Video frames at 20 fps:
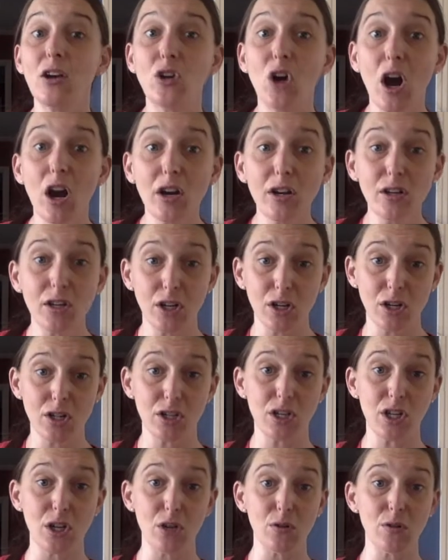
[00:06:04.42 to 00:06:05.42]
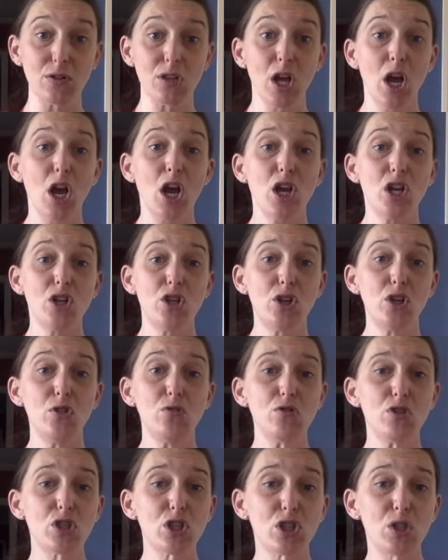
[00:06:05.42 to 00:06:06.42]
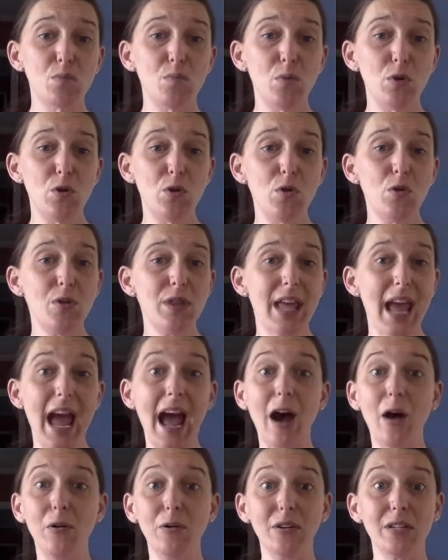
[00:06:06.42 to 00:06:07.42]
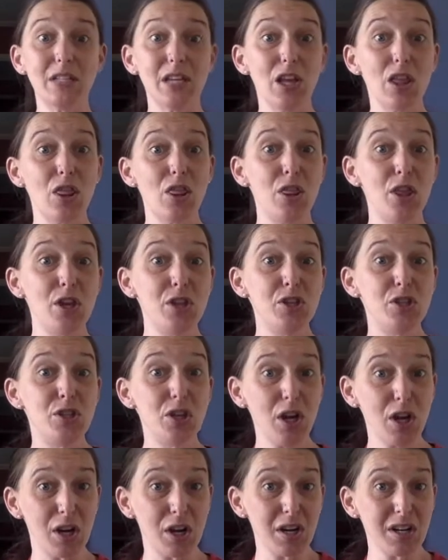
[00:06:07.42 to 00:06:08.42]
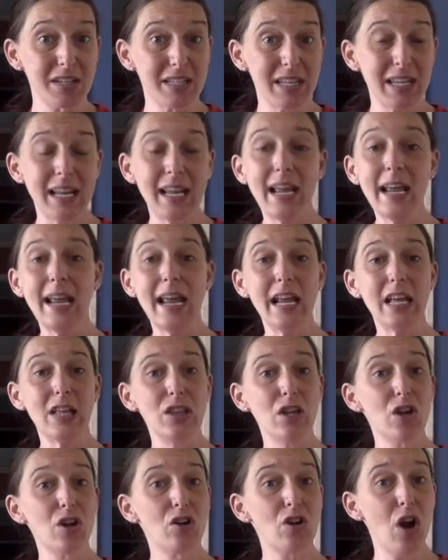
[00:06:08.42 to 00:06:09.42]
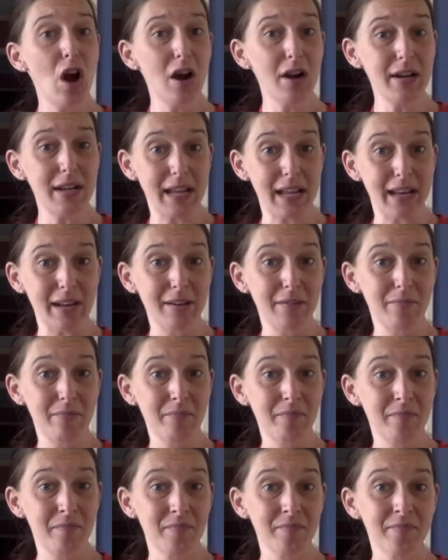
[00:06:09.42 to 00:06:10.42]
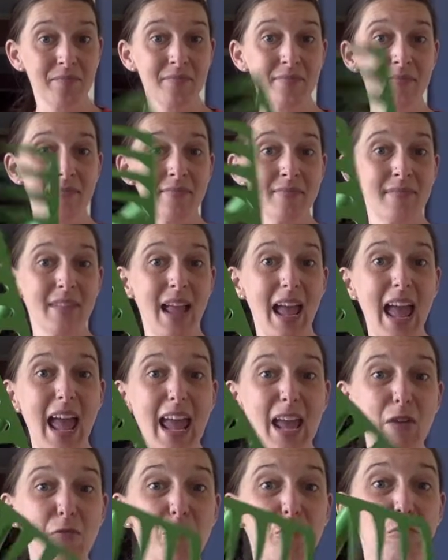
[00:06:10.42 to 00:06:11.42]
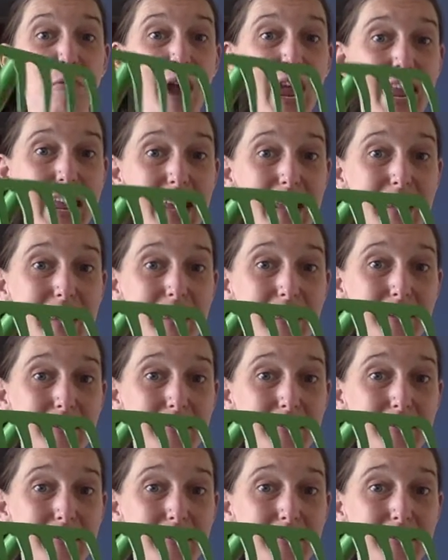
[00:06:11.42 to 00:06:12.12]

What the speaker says: gardeners use to smooth out the dirt in their garden. A rake.